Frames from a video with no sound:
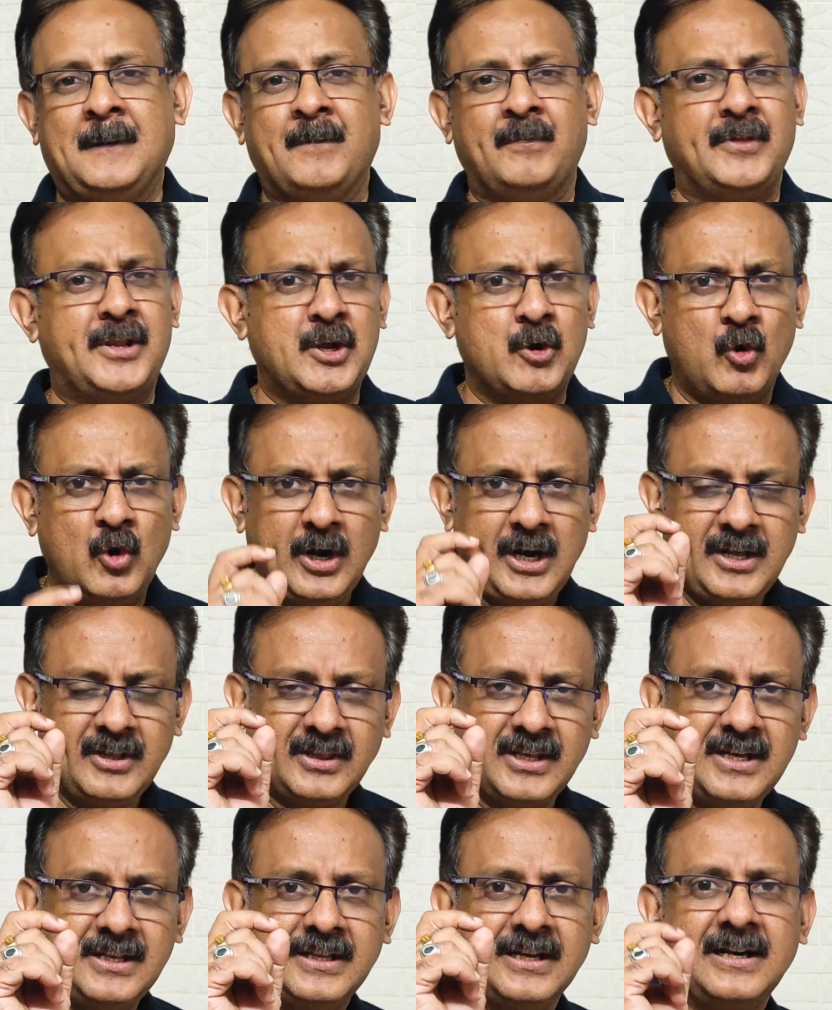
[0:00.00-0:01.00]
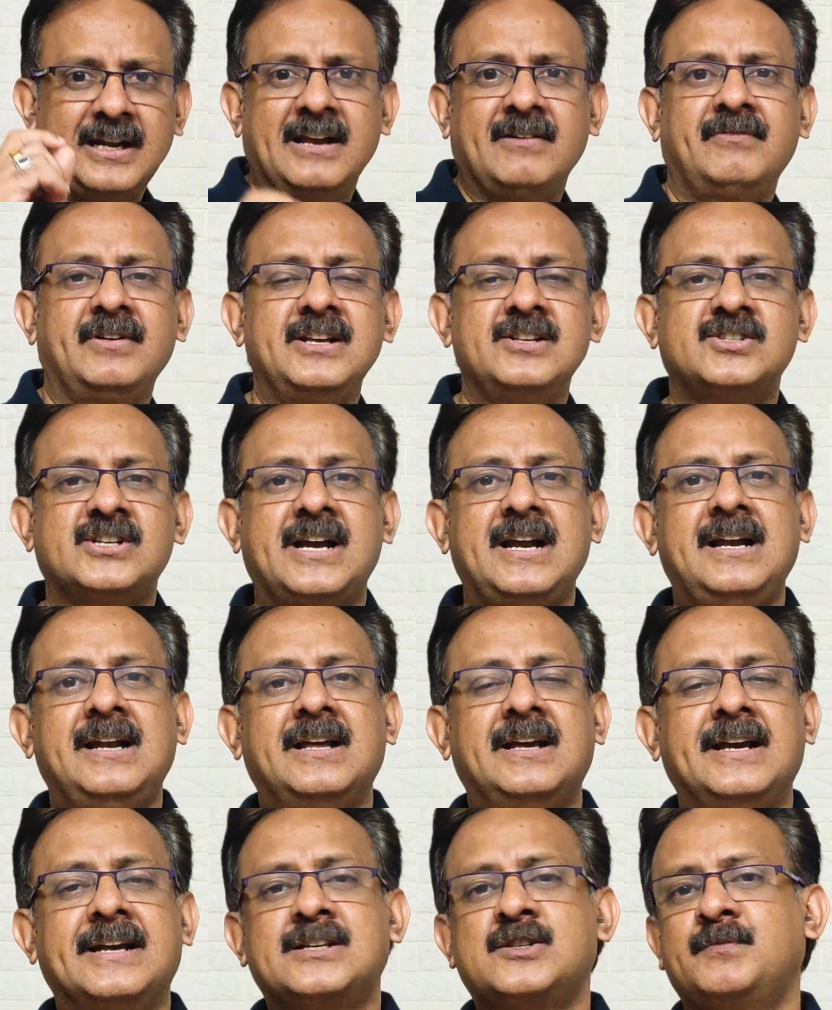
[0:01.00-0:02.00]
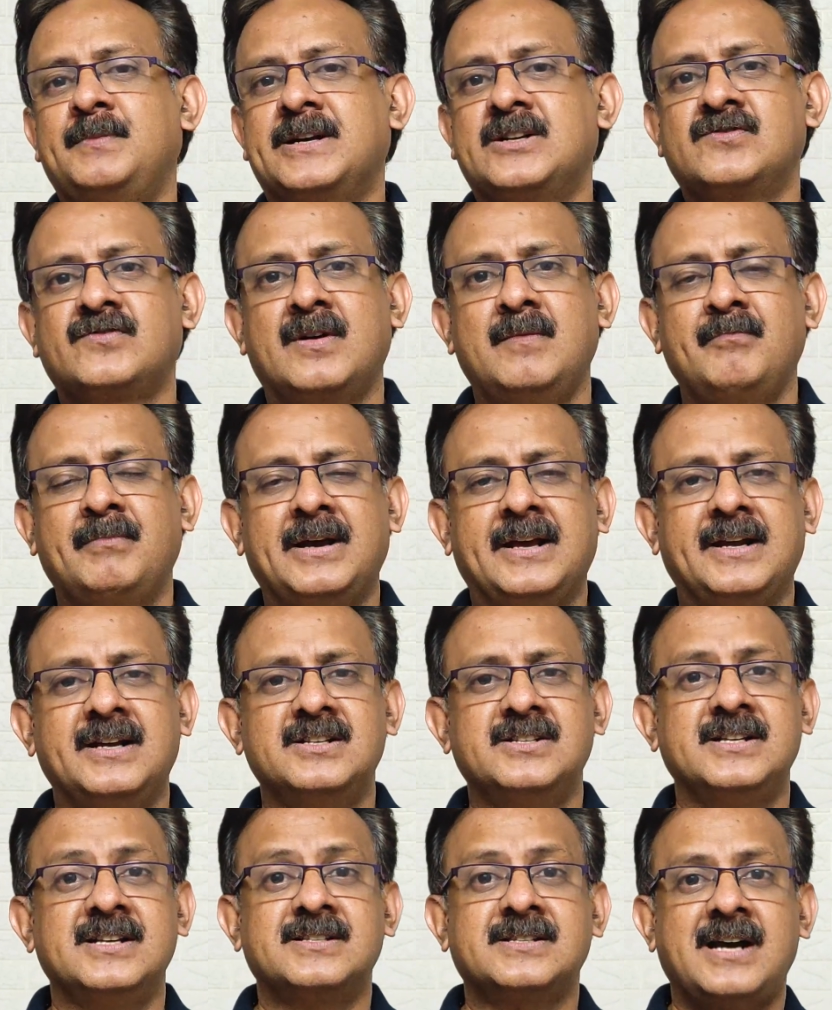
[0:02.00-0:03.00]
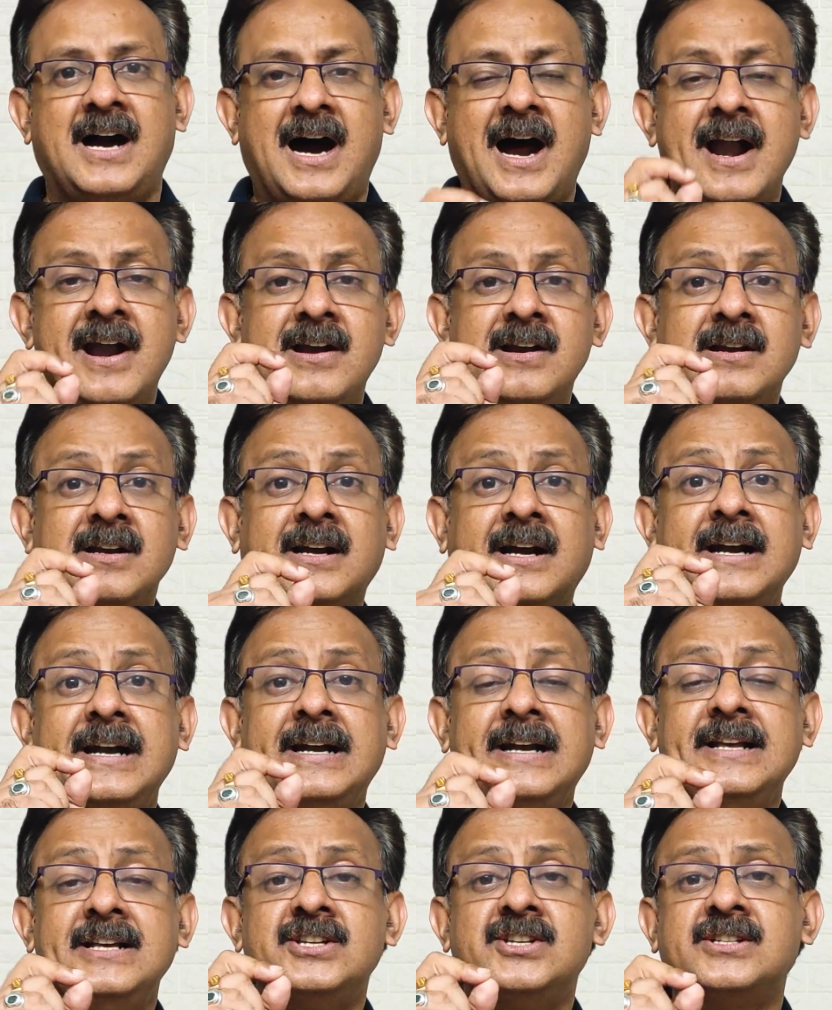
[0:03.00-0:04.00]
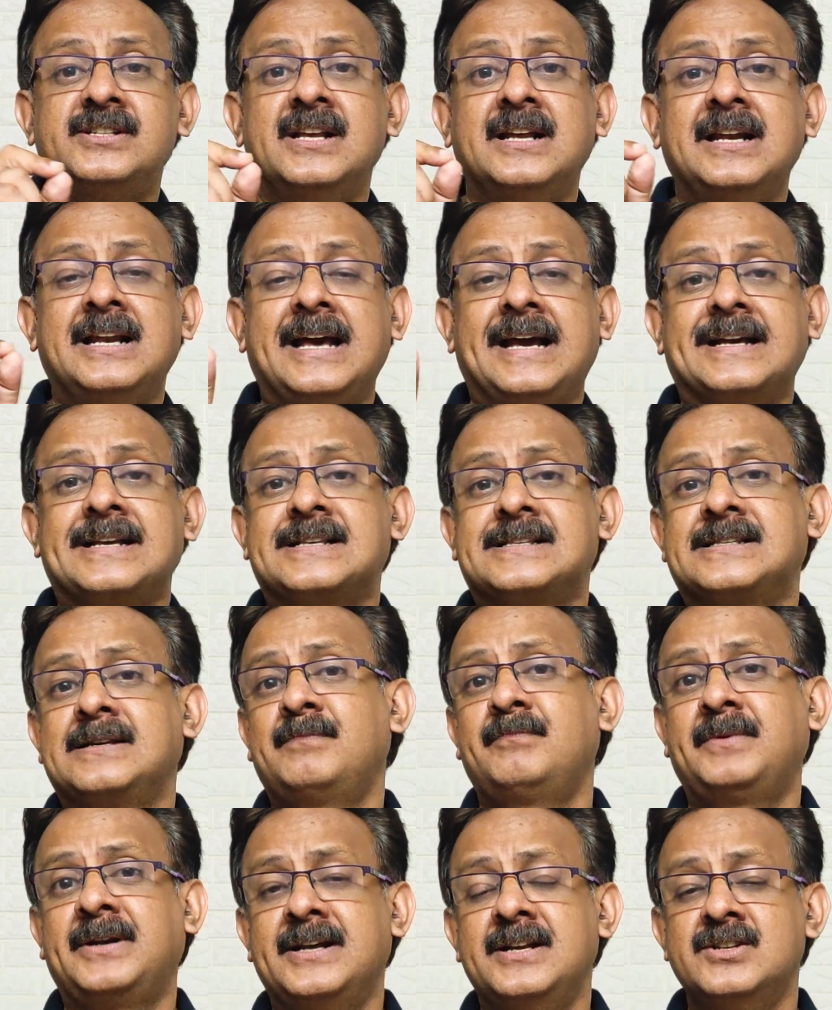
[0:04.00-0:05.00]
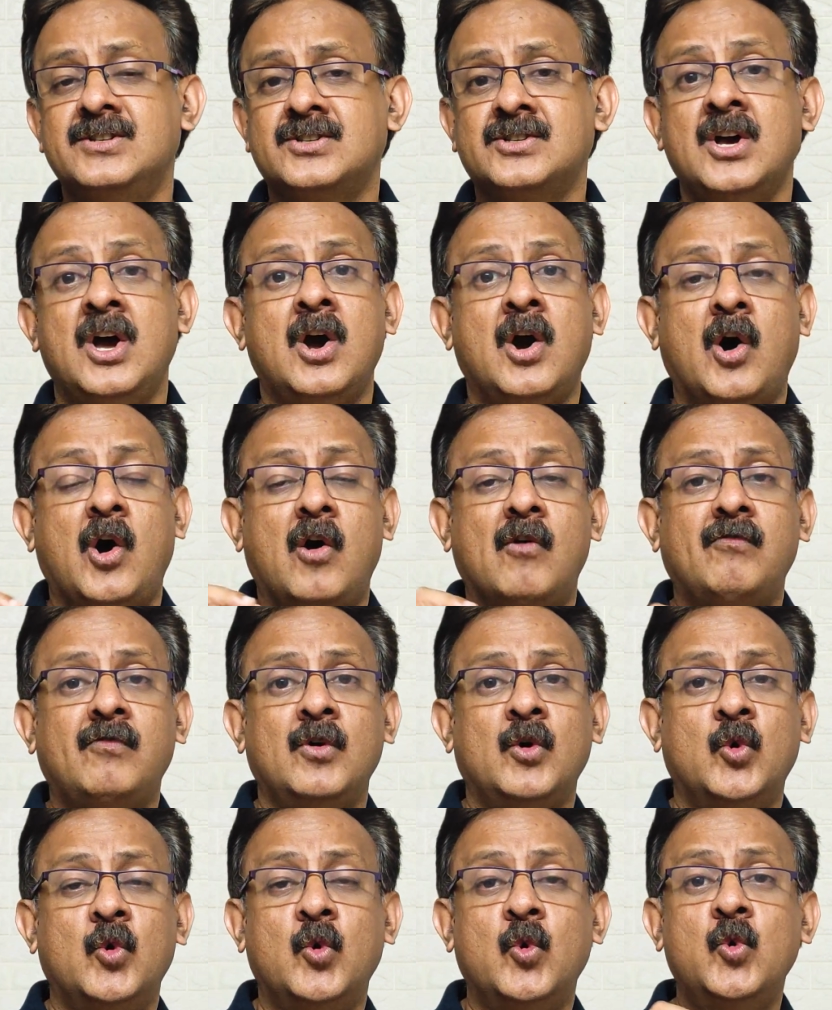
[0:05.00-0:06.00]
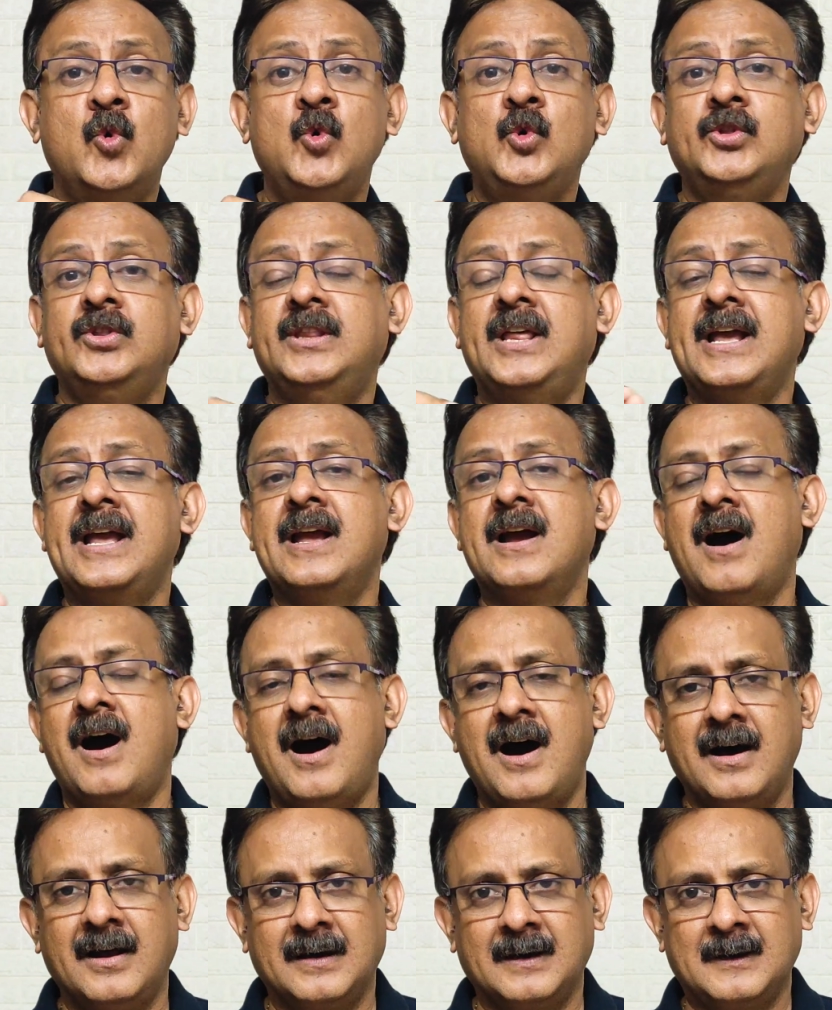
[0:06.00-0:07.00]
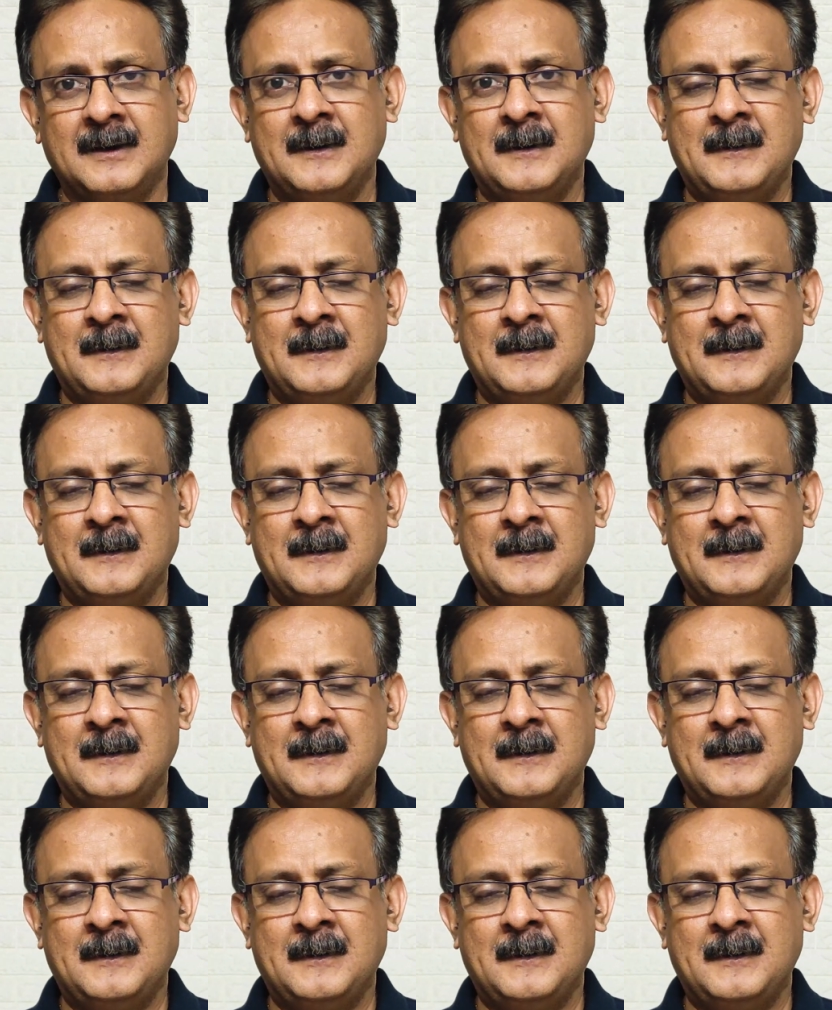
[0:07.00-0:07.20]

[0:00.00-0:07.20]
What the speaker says: The only thing that every child expects from parents is unconditional acceptance of who they are.